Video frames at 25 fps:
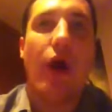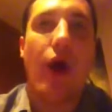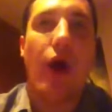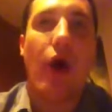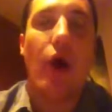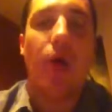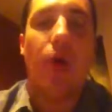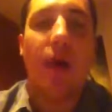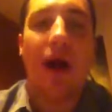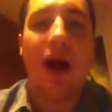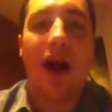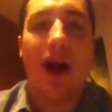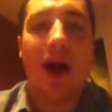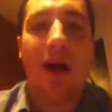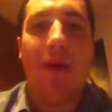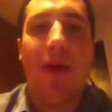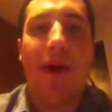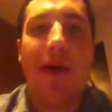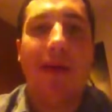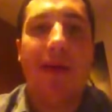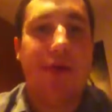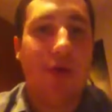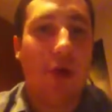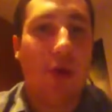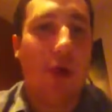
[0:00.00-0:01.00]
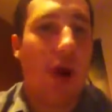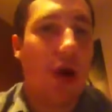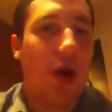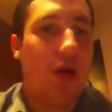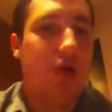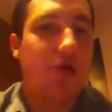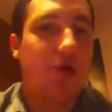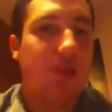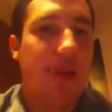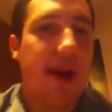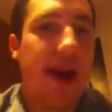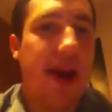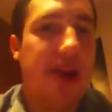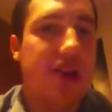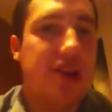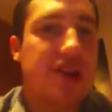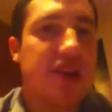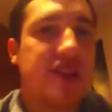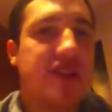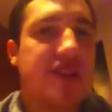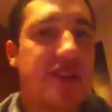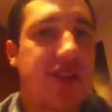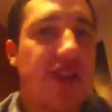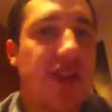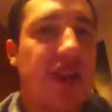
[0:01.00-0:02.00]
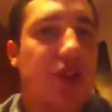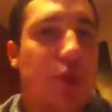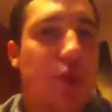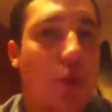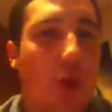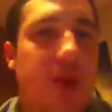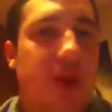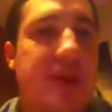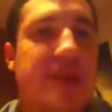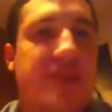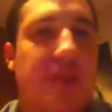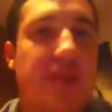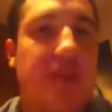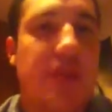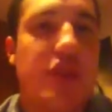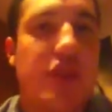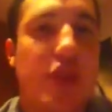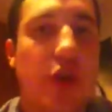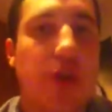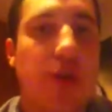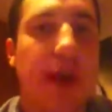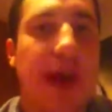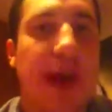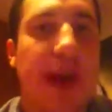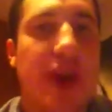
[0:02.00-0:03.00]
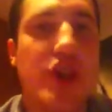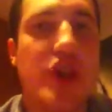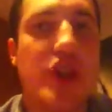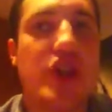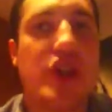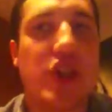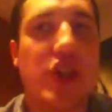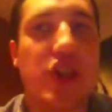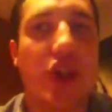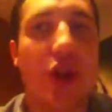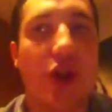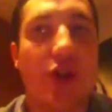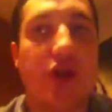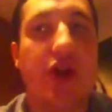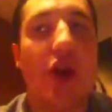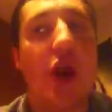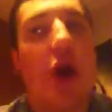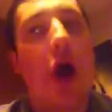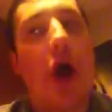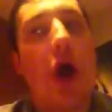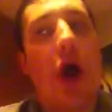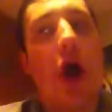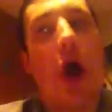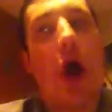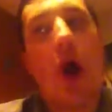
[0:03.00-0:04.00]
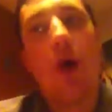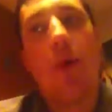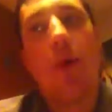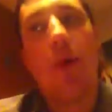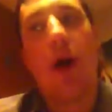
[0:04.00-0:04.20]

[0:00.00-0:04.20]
are on my iPad 400 pages. So that's once every 2 pages she goes oh